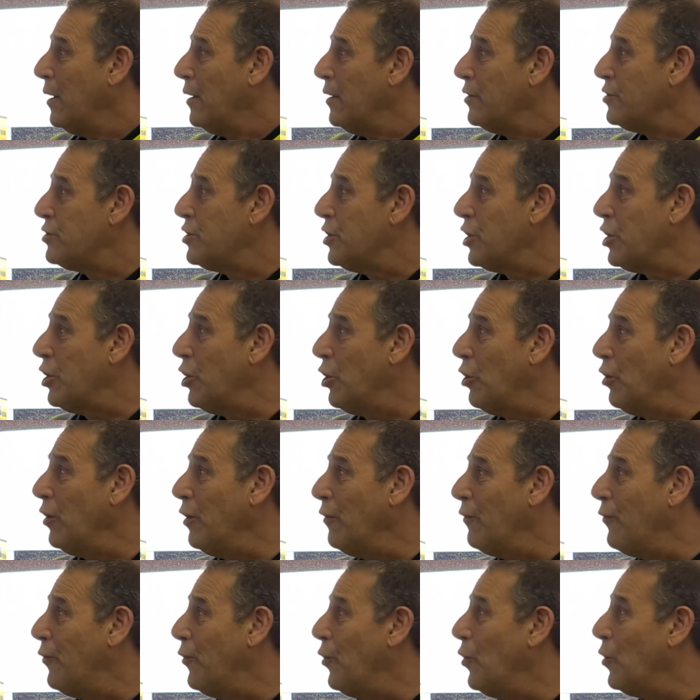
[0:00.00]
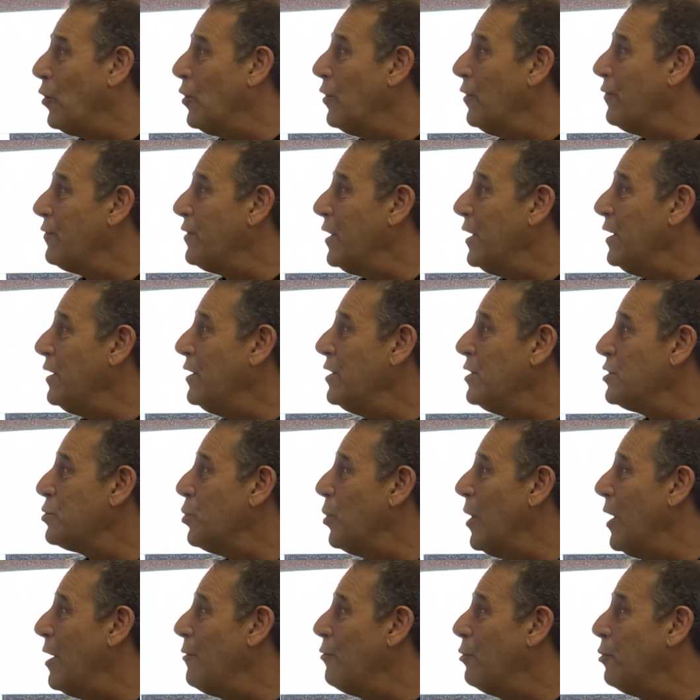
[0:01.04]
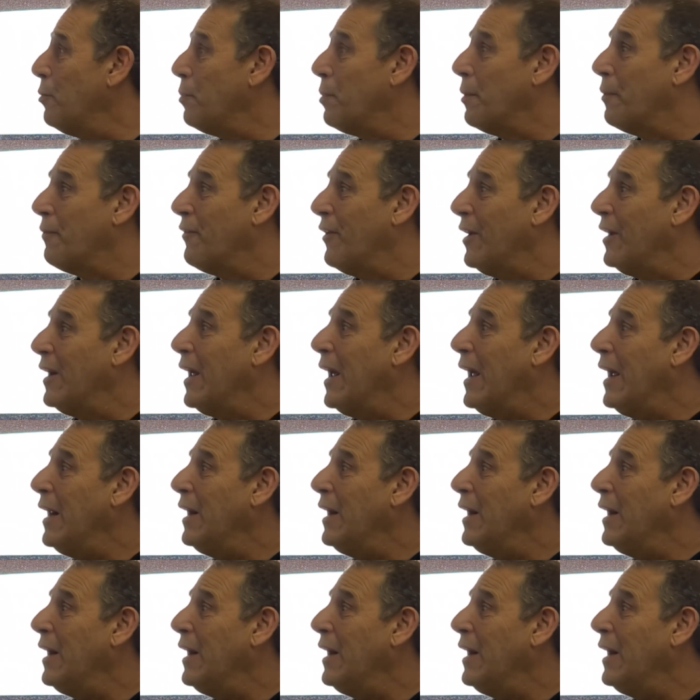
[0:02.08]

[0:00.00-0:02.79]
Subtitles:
Securing your forklift in this way will prevent